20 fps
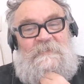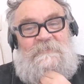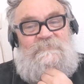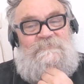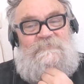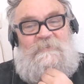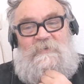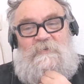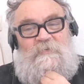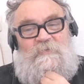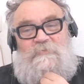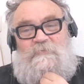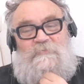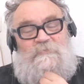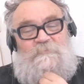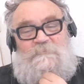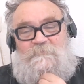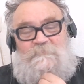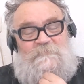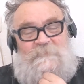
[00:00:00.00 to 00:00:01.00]

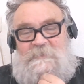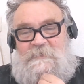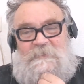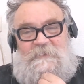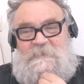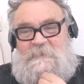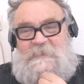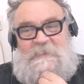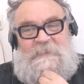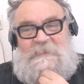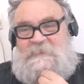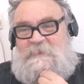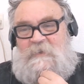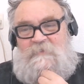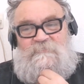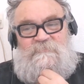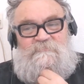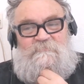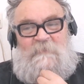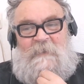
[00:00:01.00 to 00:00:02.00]
So eh, it goes